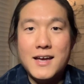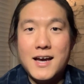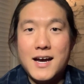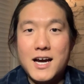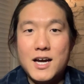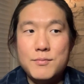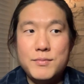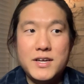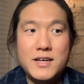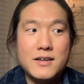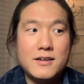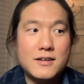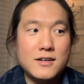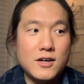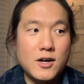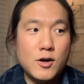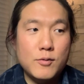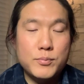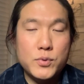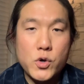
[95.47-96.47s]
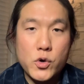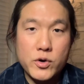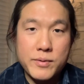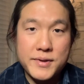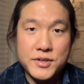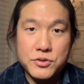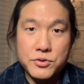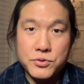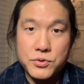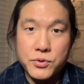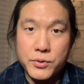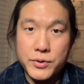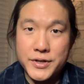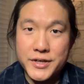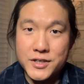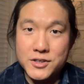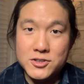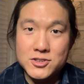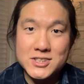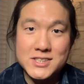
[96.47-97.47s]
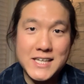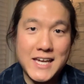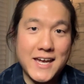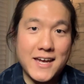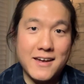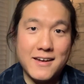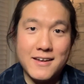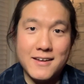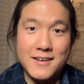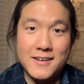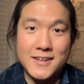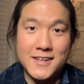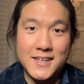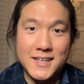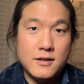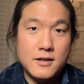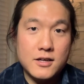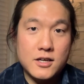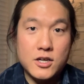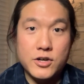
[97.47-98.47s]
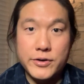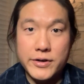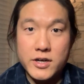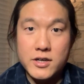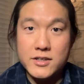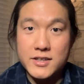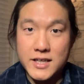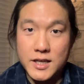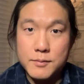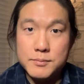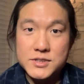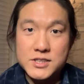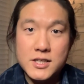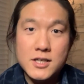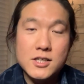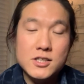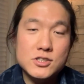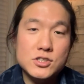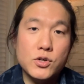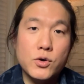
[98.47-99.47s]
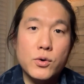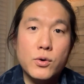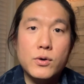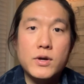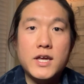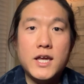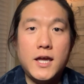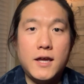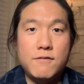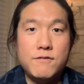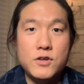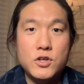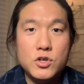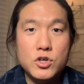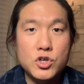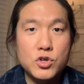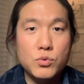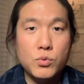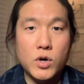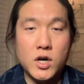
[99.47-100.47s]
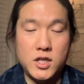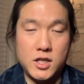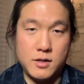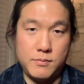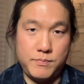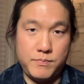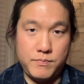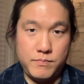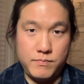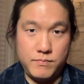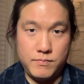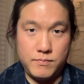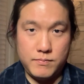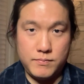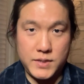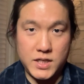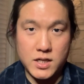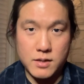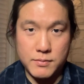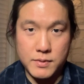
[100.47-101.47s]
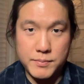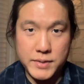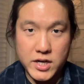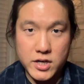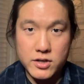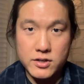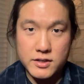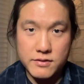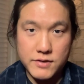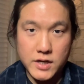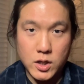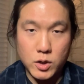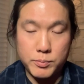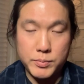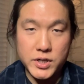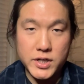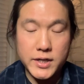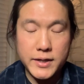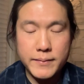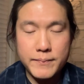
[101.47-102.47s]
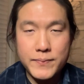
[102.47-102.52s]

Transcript: I make programming tutorials and career tips. So if you want to become a better developer